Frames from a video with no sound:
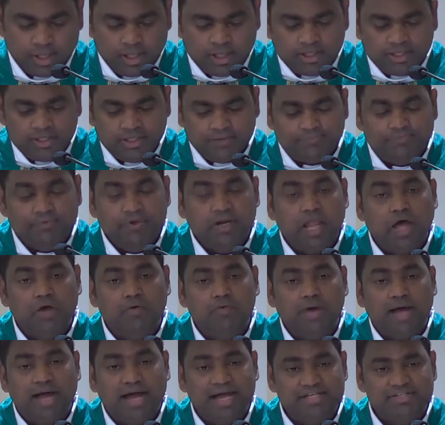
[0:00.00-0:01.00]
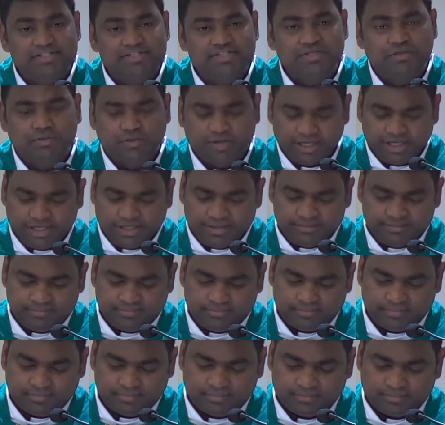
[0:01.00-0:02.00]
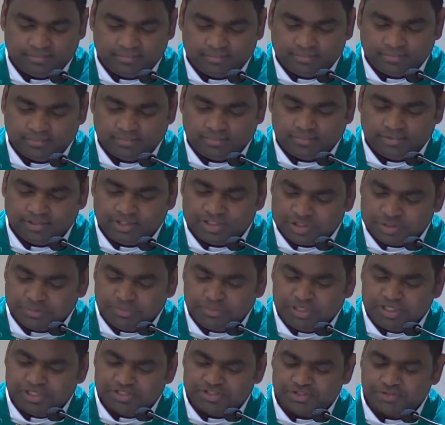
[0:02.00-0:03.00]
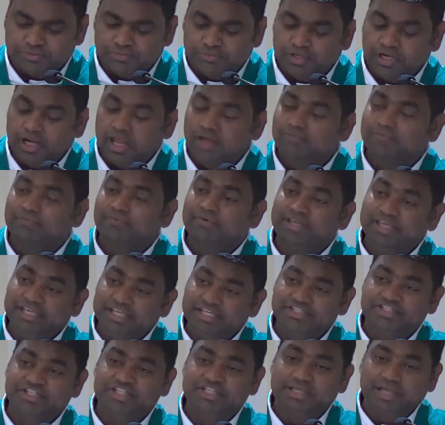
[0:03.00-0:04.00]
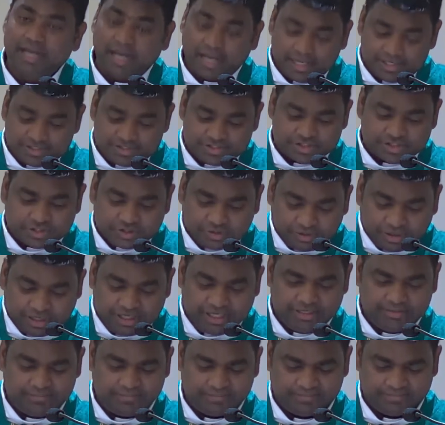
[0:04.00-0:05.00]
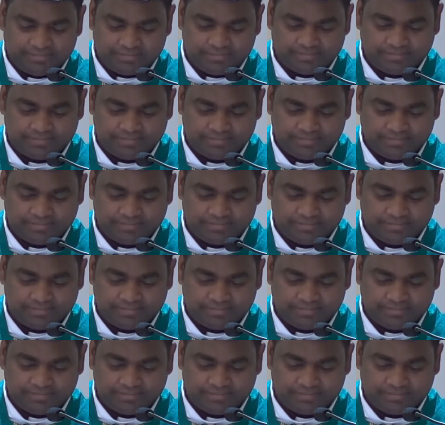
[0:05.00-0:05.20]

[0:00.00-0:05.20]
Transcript: If we love ice cream, it means we love eating ice cream